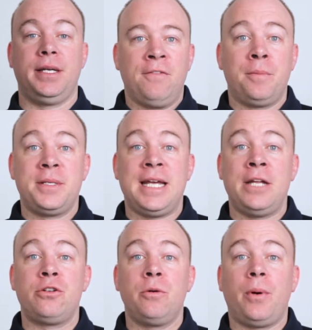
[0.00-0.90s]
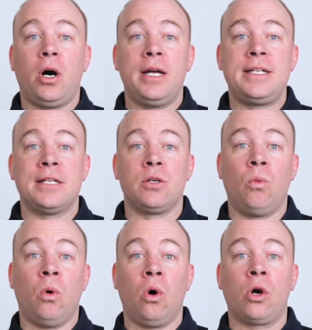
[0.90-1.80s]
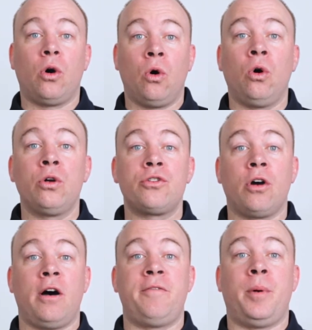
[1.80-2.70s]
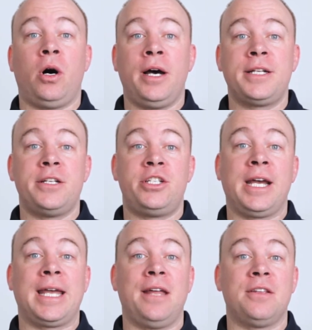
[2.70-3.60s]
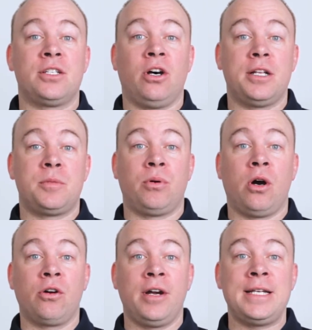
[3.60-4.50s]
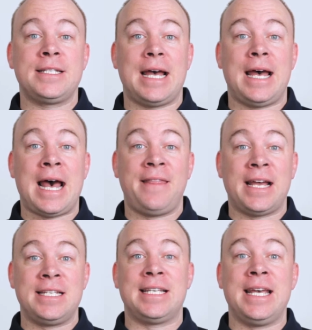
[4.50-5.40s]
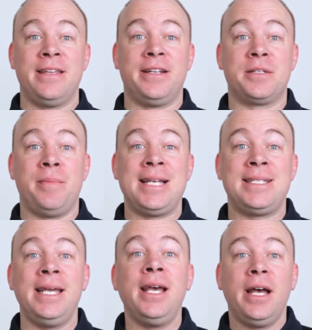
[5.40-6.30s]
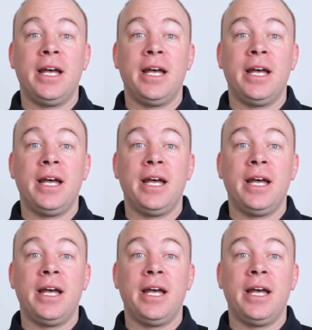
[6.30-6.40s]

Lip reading: If a potential buyer does a walk or drive by to check out the site's progress and they see that it's messy,